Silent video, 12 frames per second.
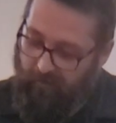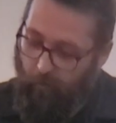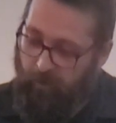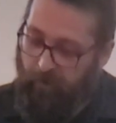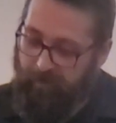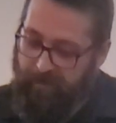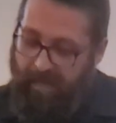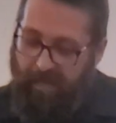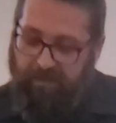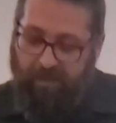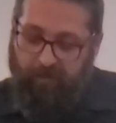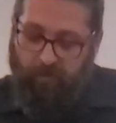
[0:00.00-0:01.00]
oil and
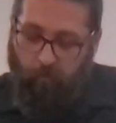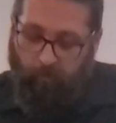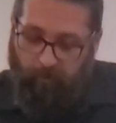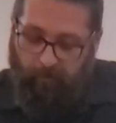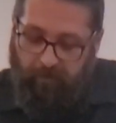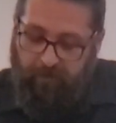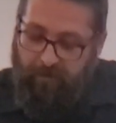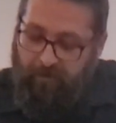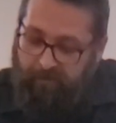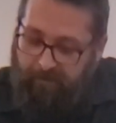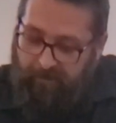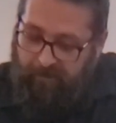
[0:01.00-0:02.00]
gas headquarters
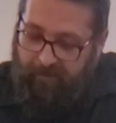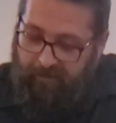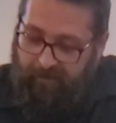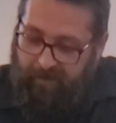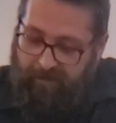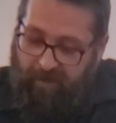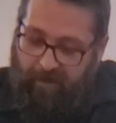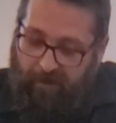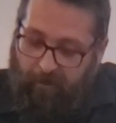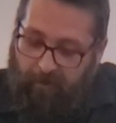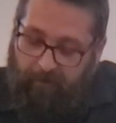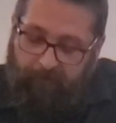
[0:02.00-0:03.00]
in that
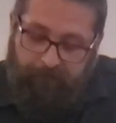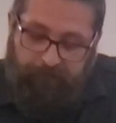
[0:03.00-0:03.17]
area.